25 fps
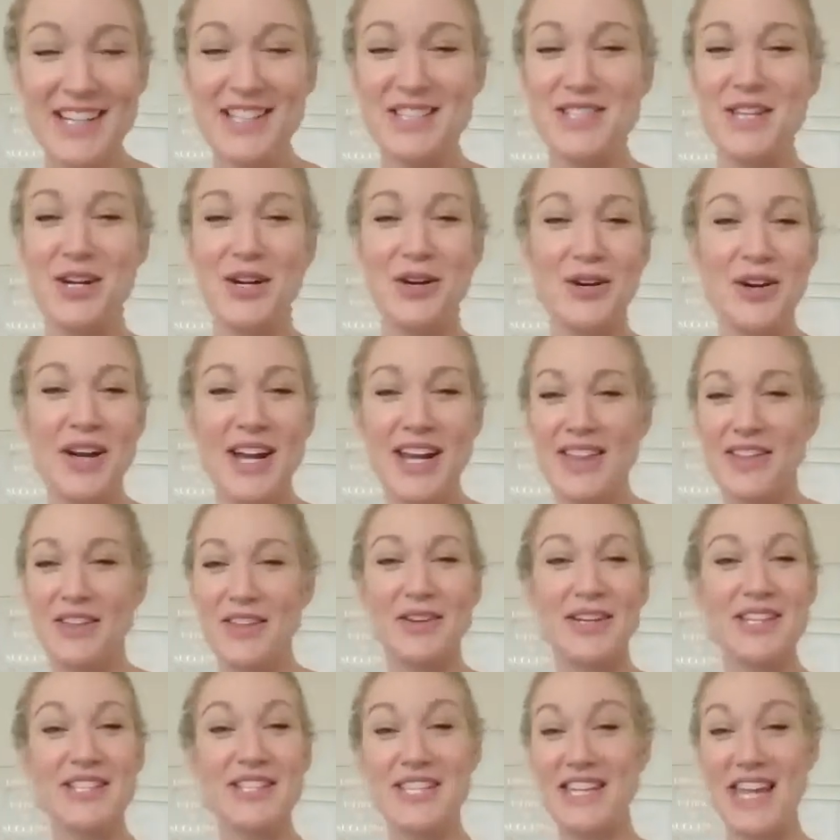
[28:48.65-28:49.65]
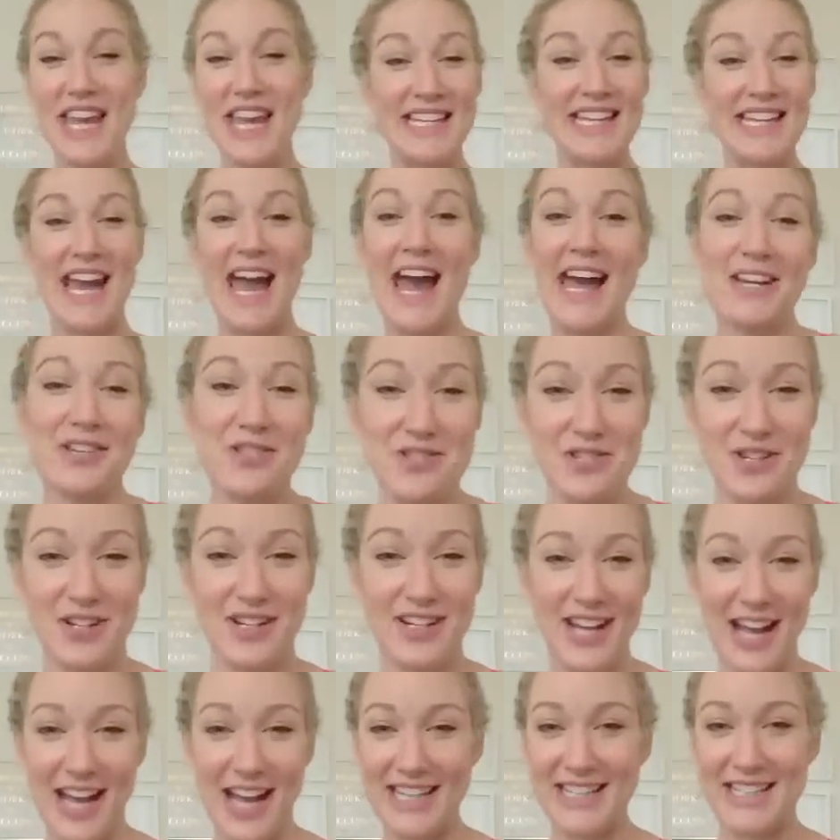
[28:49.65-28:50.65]
So there isn't any
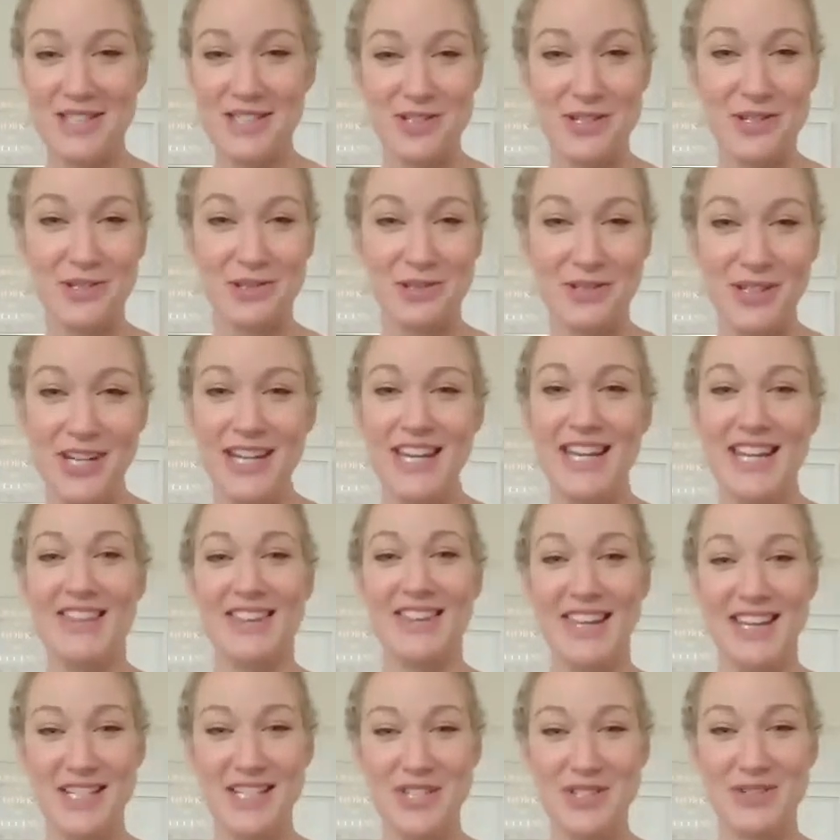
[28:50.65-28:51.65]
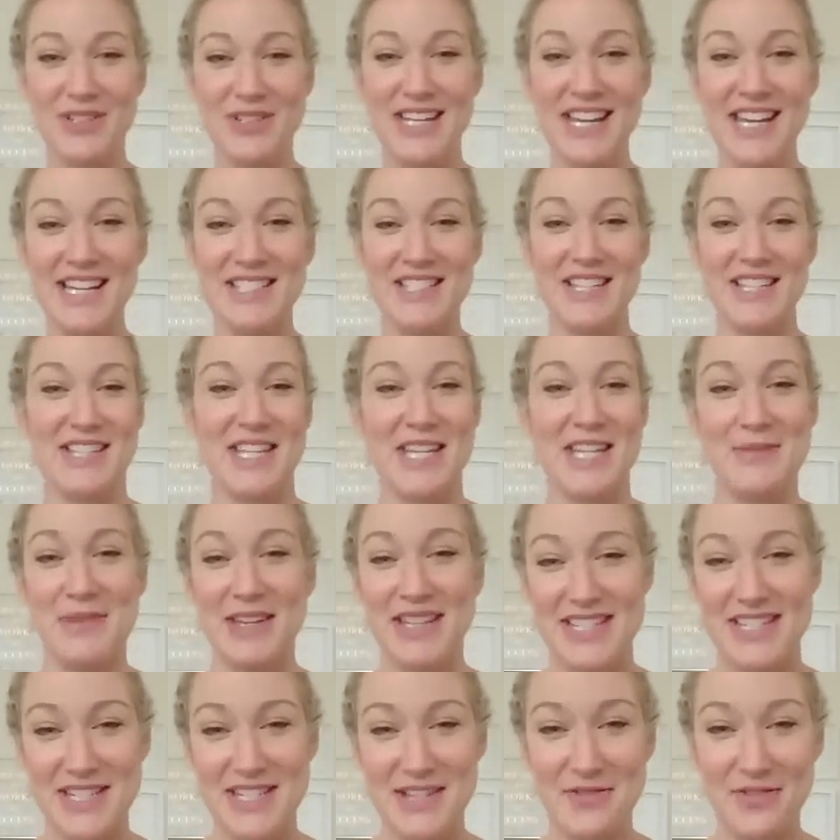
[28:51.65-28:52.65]
extra I can do in the next 3 days that's going to make
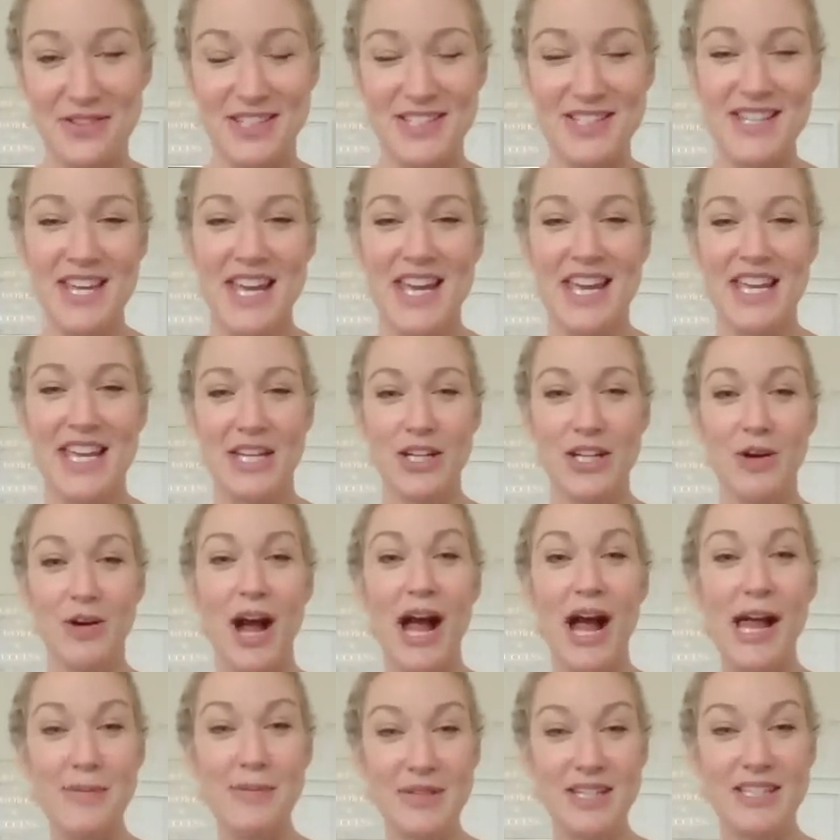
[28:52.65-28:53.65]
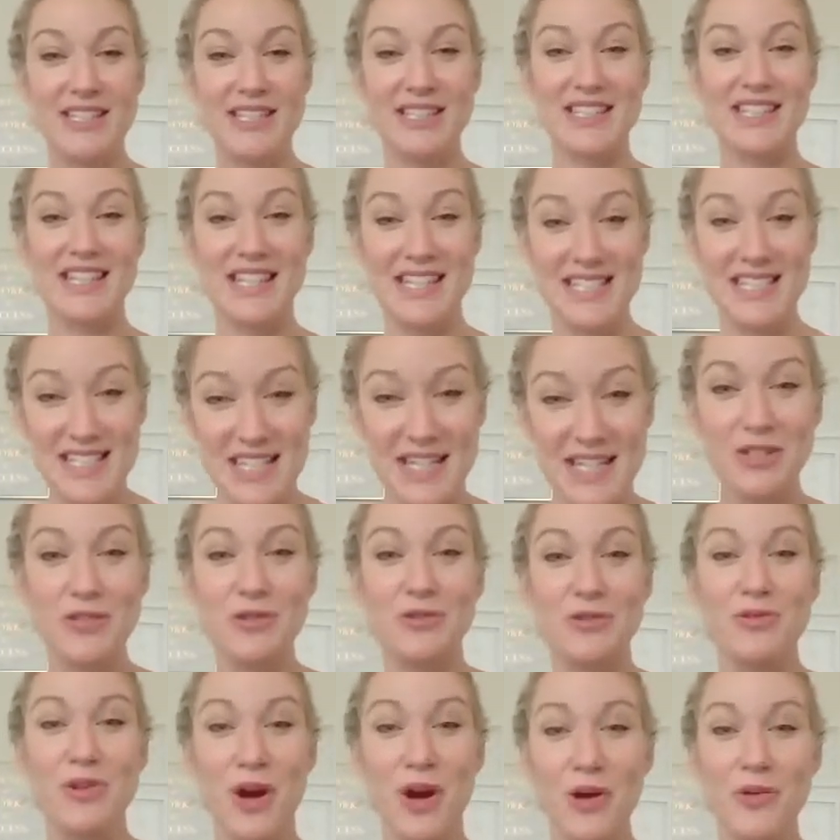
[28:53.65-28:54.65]
a difference. You know, I'm going to continue
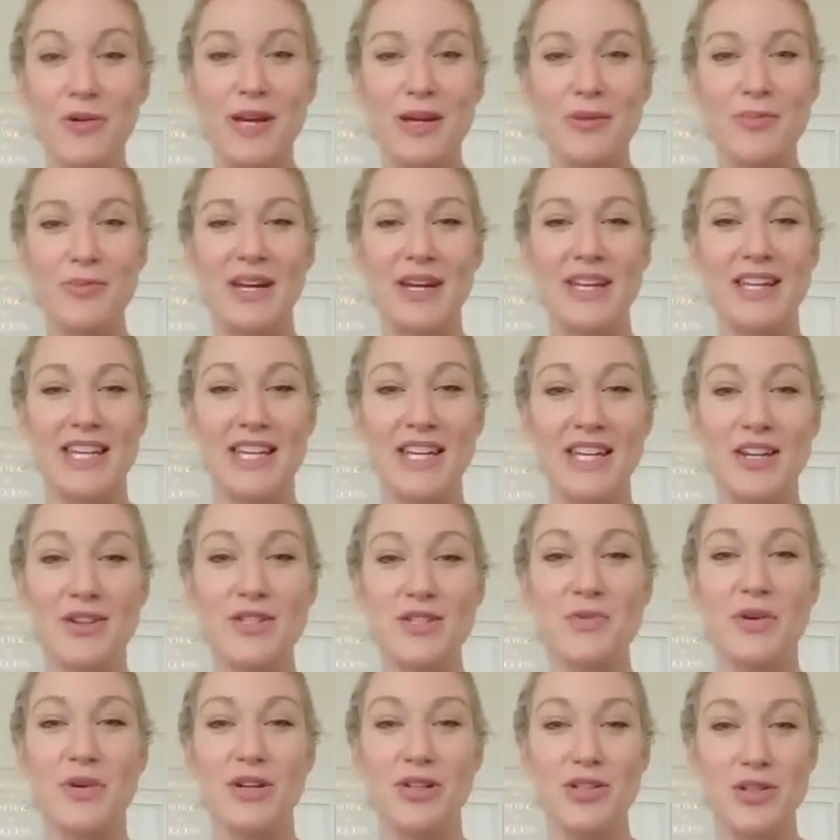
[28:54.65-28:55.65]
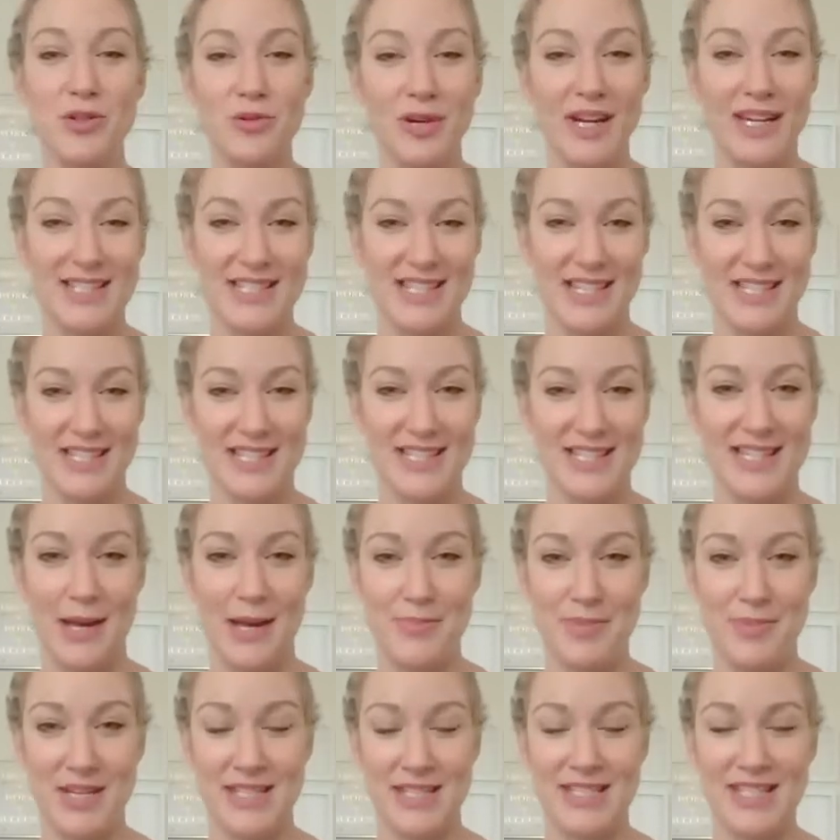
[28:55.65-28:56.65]
going, but here's where you guys get to step
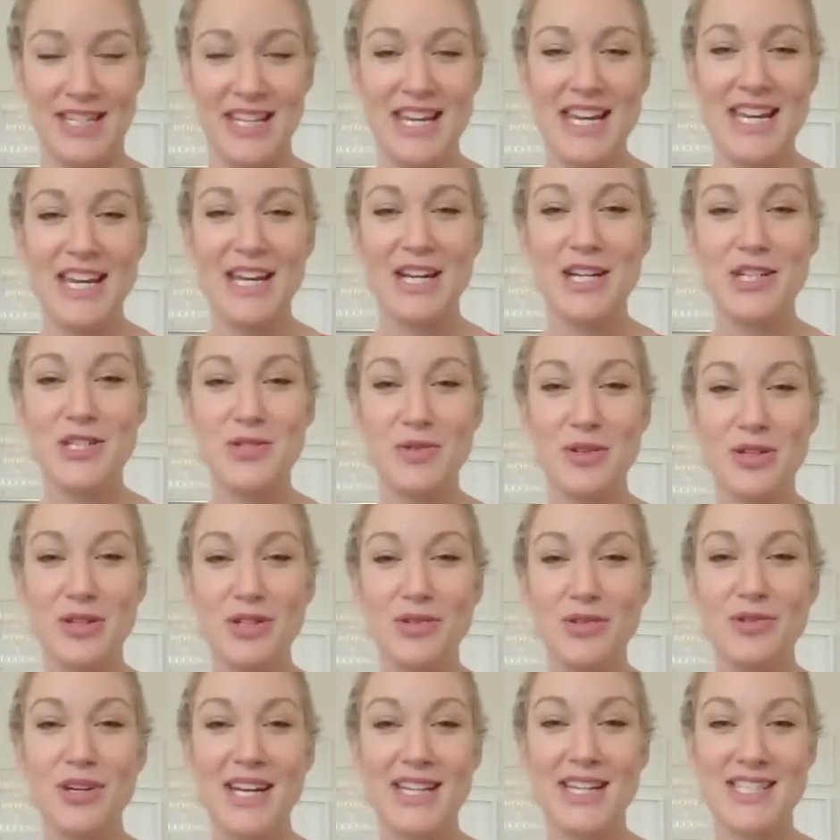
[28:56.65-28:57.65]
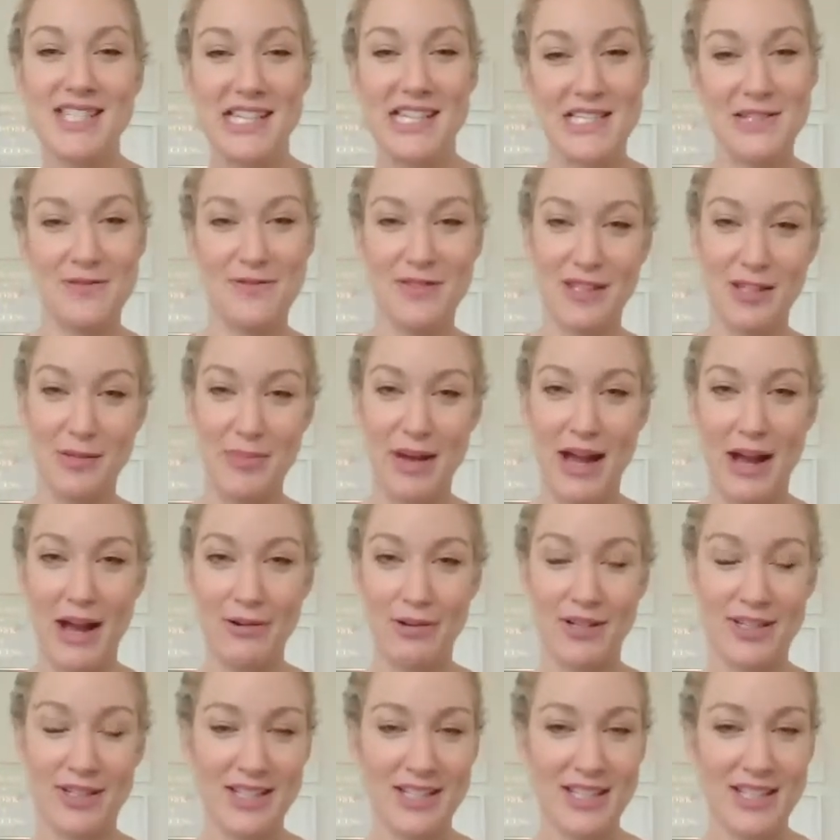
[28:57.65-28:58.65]
in. Here's where you guys get to feel
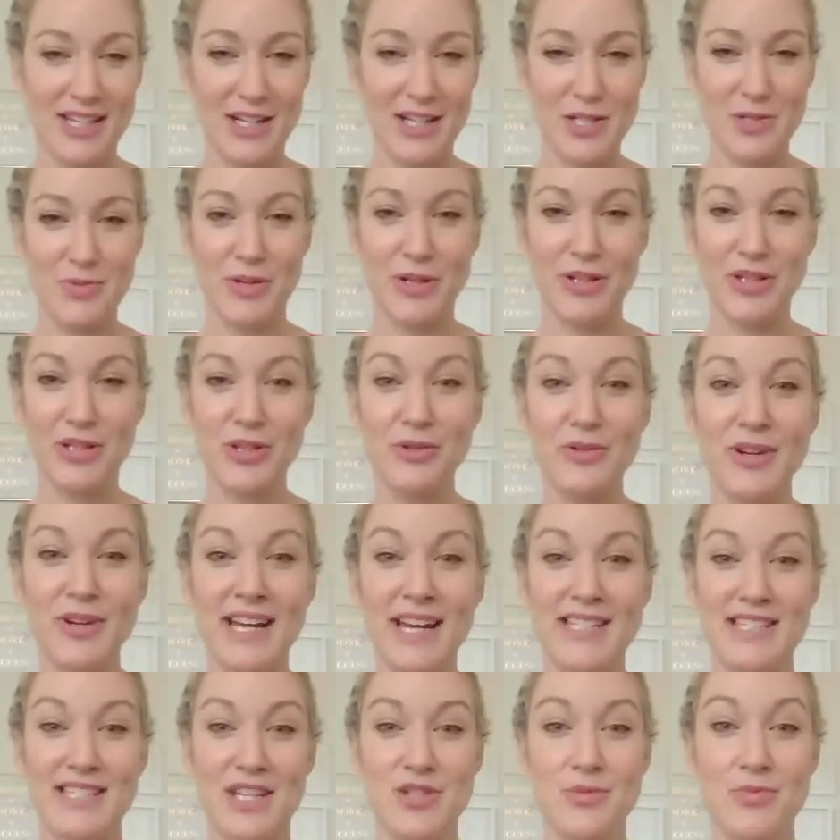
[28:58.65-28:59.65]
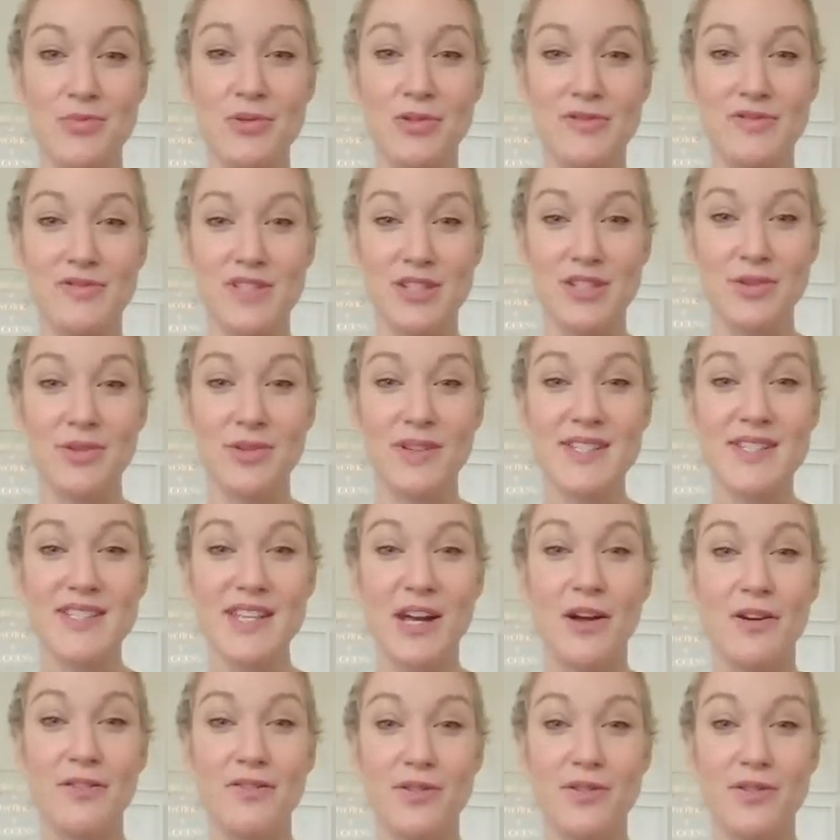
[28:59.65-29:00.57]
empowered. Here's where you guys can prove to yourself,